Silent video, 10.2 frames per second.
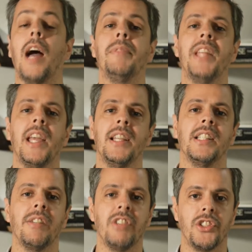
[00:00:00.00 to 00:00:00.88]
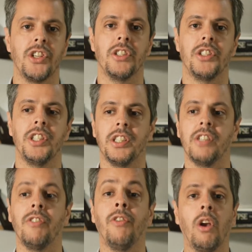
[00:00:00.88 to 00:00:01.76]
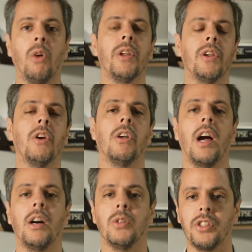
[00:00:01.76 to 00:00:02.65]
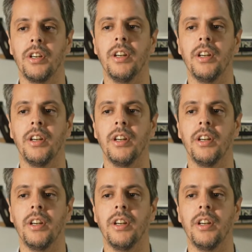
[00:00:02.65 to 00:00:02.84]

update the seven churches following Holhauser.